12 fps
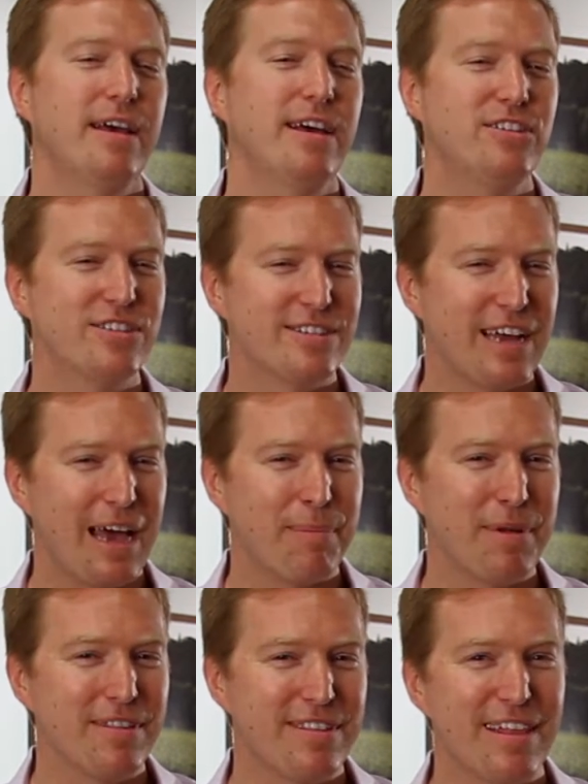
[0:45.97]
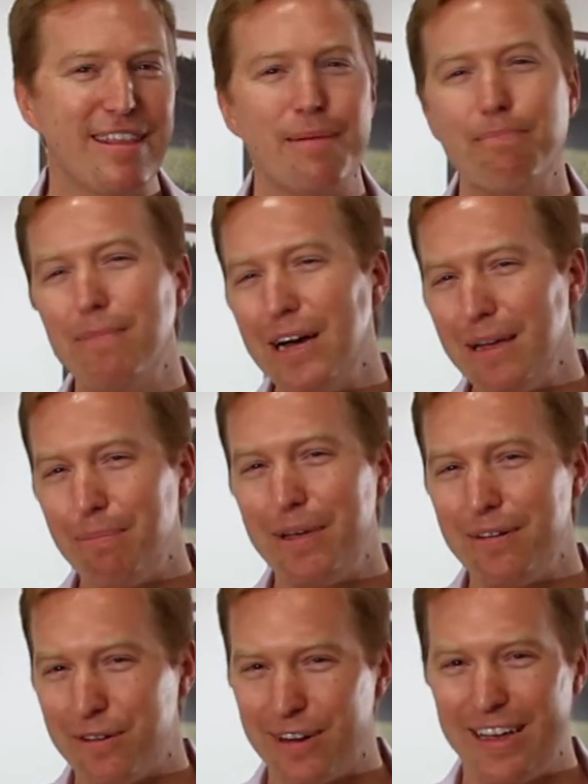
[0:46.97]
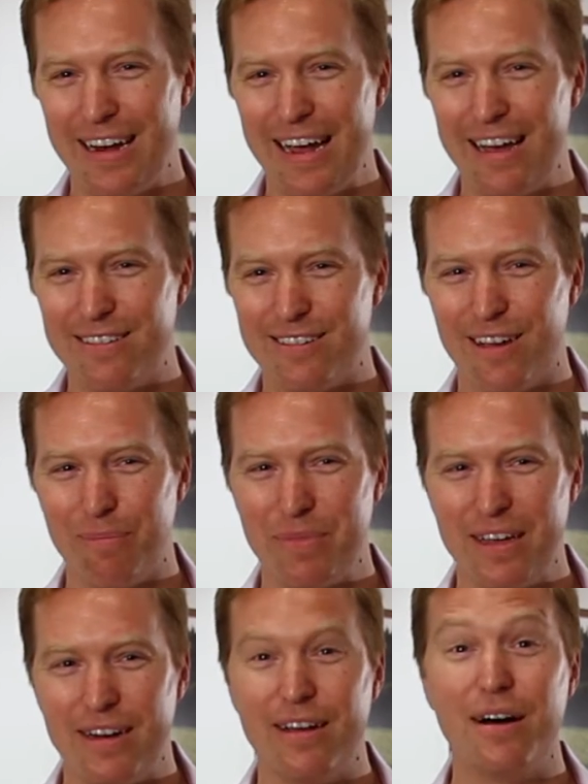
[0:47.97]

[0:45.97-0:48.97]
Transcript: It just happens that they might be looking at something